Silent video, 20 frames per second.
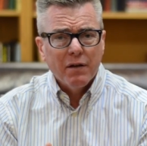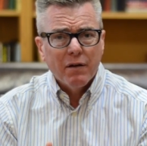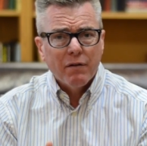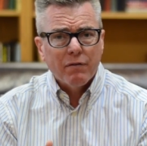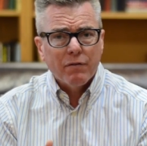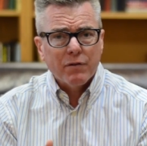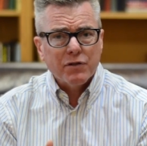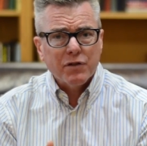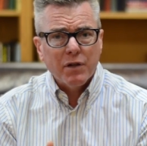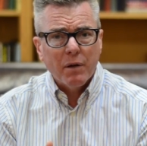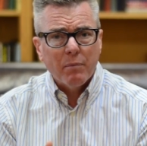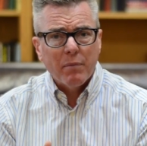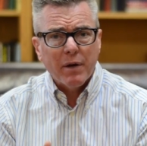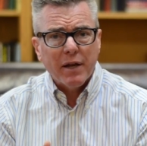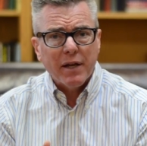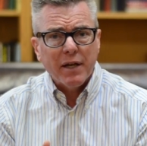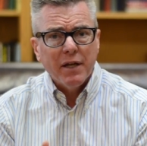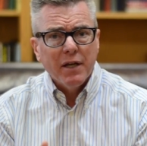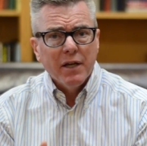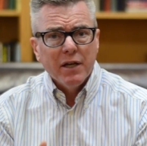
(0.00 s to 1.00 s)
for
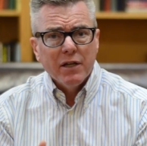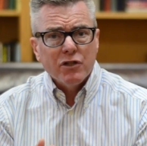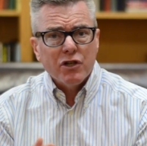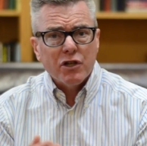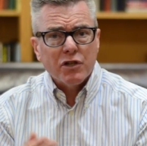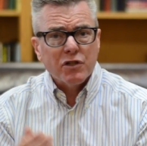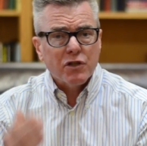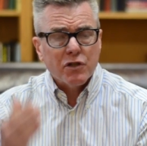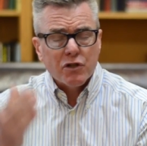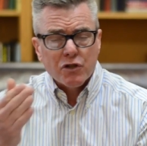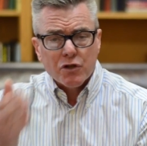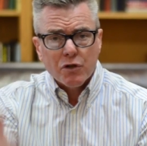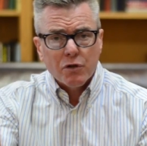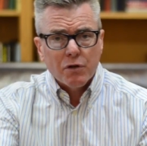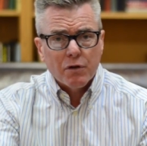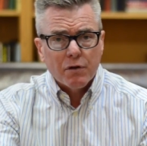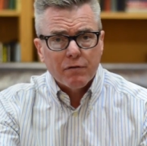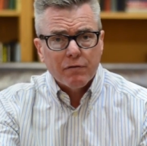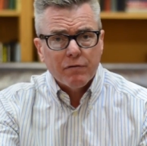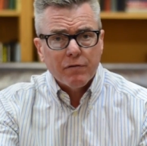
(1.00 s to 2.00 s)
somebody just to
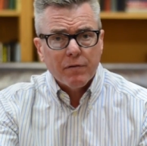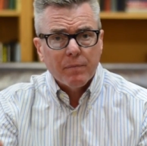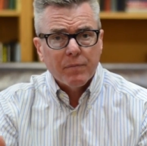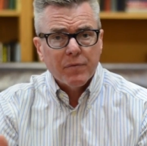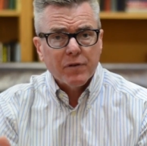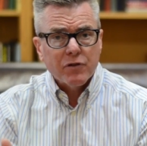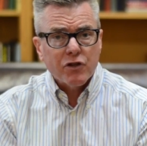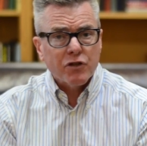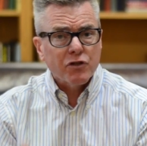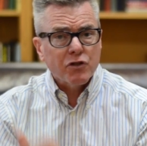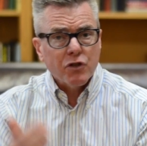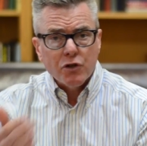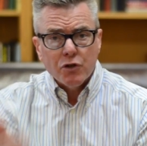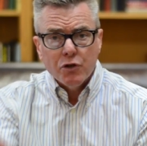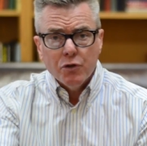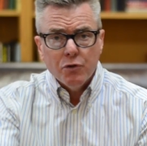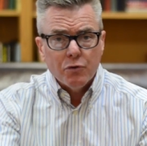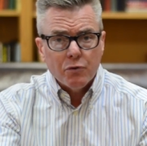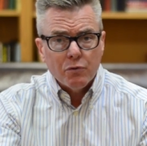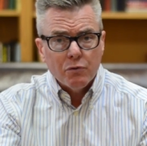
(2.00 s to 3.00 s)
serve, just to
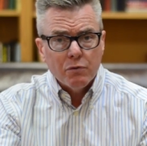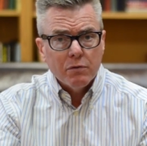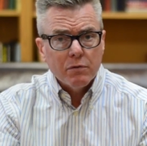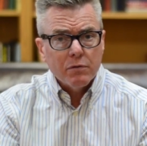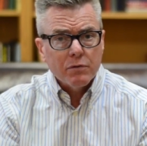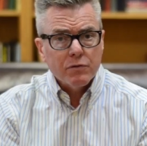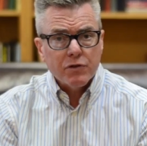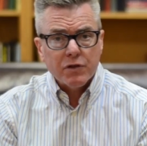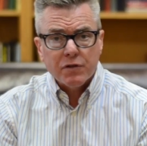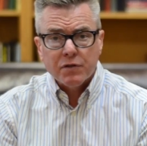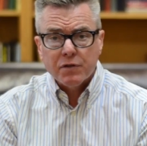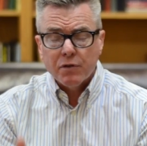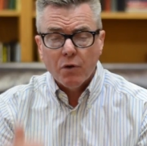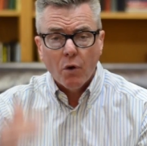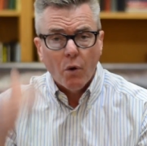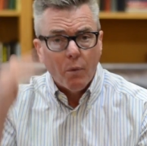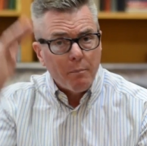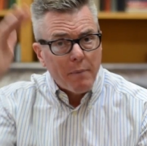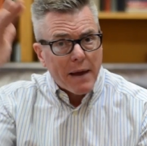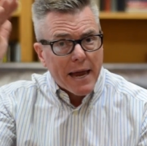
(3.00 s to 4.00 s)
do, just to
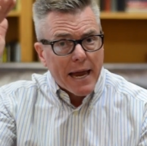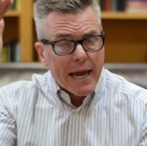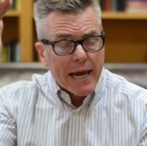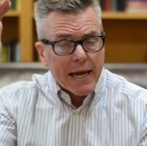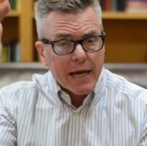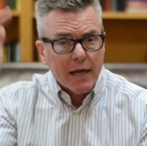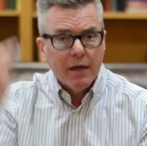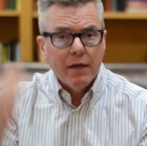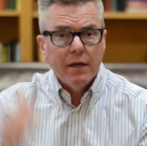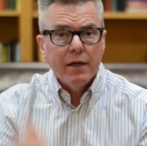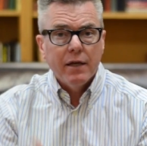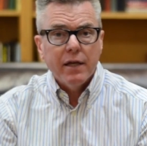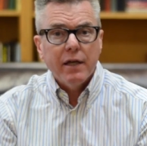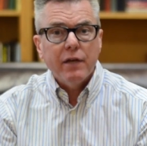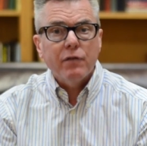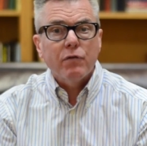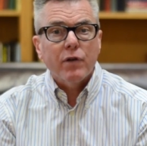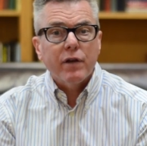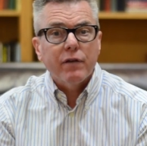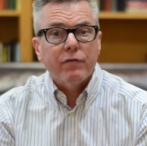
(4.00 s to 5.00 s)
obey.
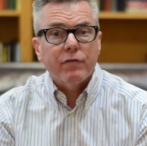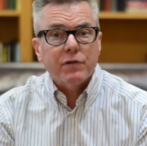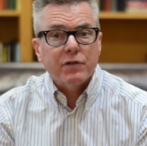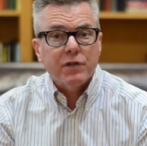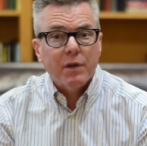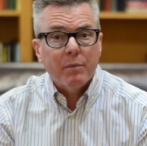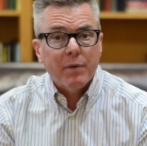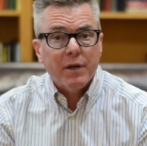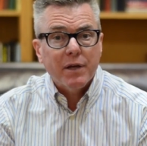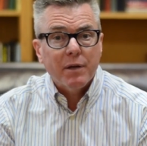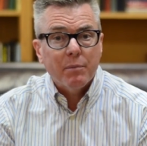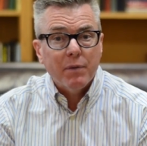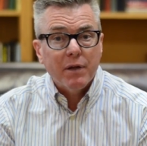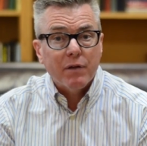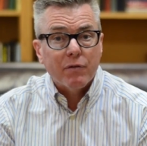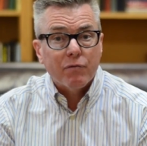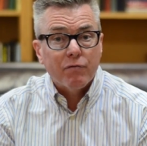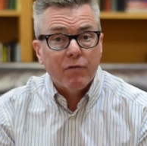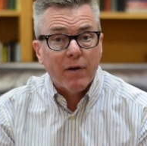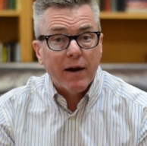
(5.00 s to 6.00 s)
He's looking for somebody to be
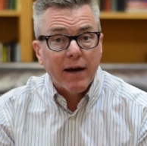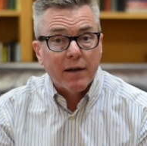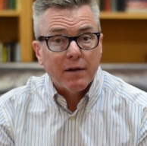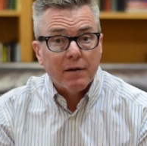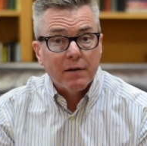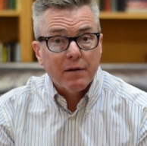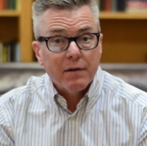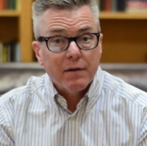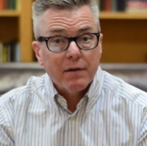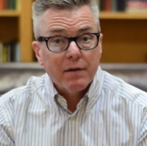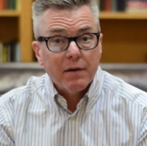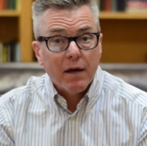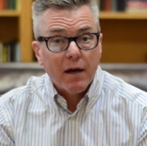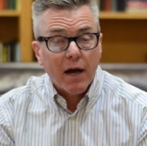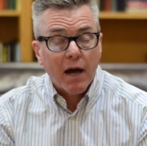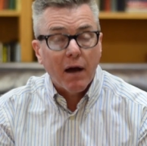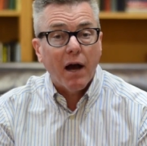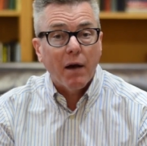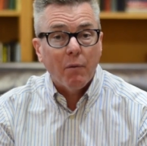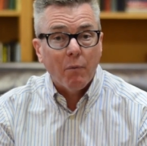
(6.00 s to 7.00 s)
his friend.
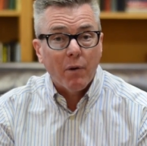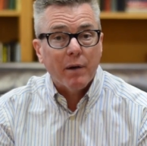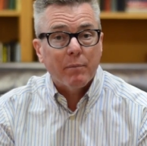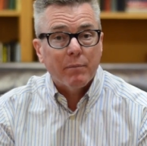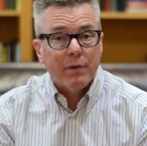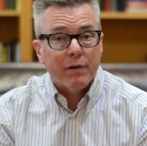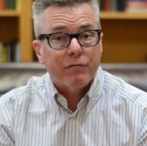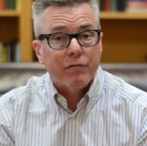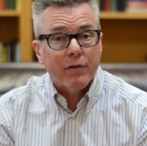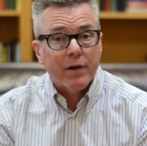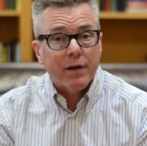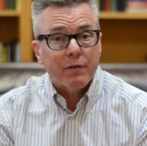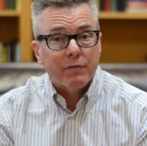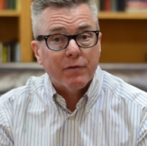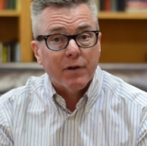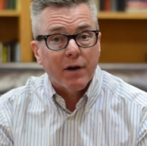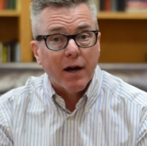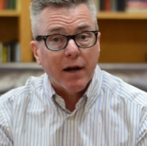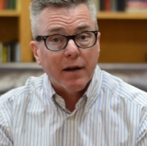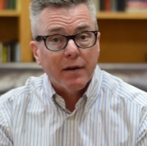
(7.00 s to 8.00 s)
I, I want to be a friend of
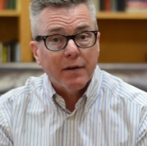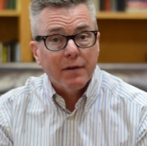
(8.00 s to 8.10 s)
God.